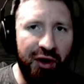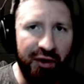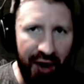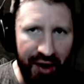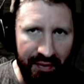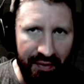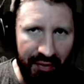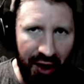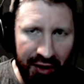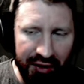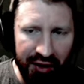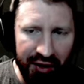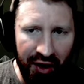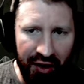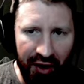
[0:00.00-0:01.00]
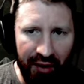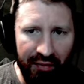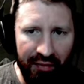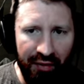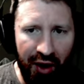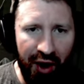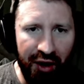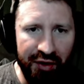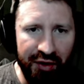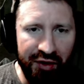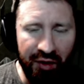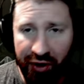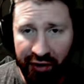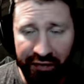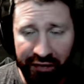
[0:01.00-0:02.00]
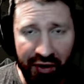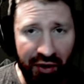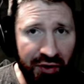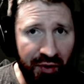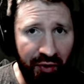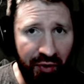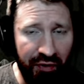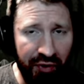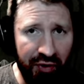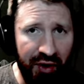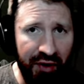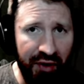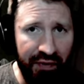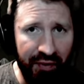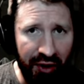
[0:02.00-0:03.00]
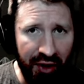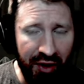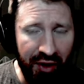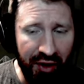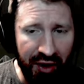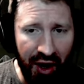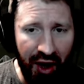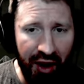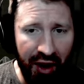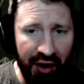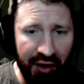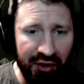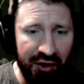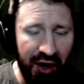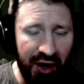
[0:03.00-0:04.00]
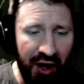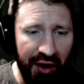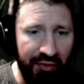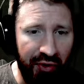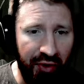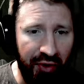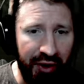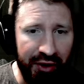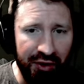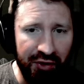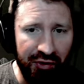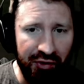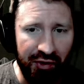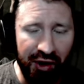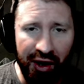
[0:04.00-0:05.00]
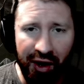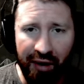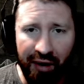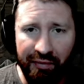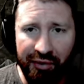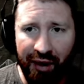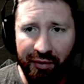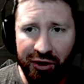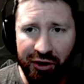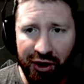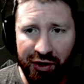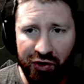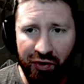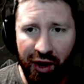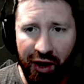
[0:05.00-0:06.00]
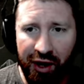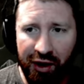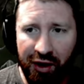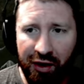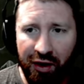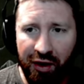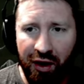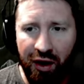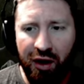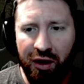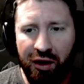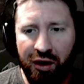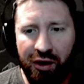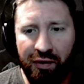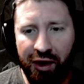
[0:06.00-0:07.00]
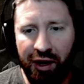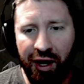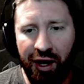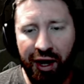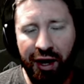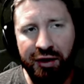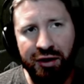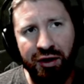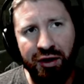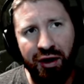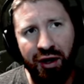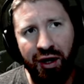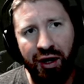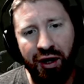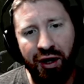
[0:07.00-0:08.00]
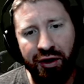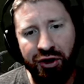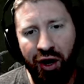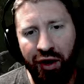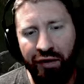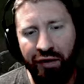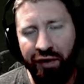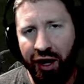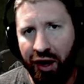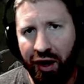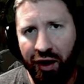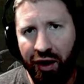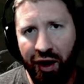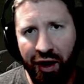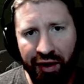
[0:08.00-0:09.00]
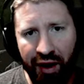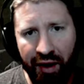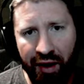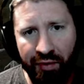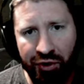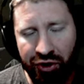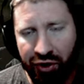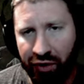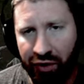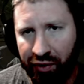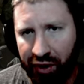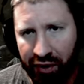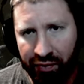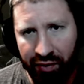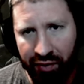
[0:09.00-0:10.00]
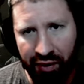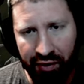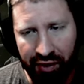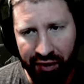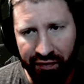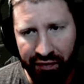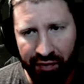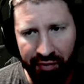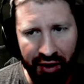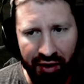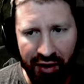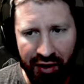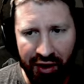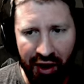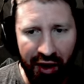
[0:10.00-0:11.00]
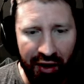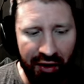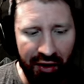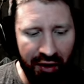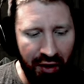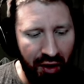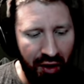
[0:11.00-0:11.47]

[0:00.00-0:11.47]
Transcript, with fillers: the right mods on them. Someone would even use them over Grief and Breath of the Dying is kind of the point, because you can get amp damage on striking, you can get a ton of AR on them, which you don't get with Grief or Breath of the Dying.